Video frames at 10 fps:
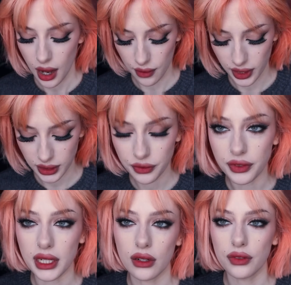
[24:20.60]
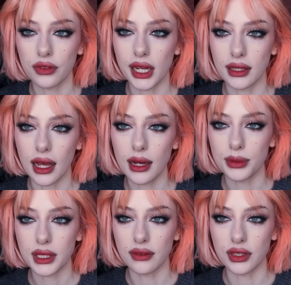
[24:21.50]
I've had a fear of red
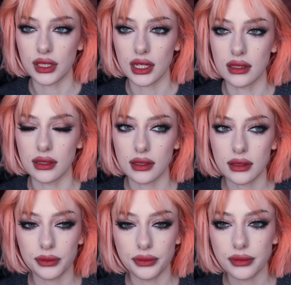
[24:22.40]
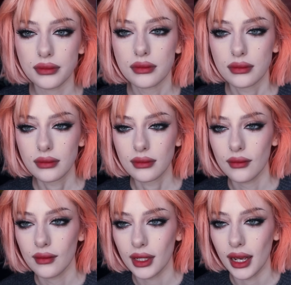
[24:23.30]
lips ever since
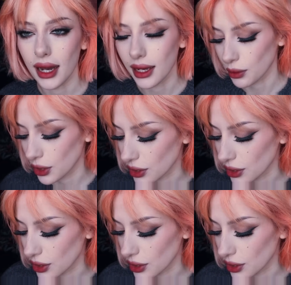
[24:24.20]
I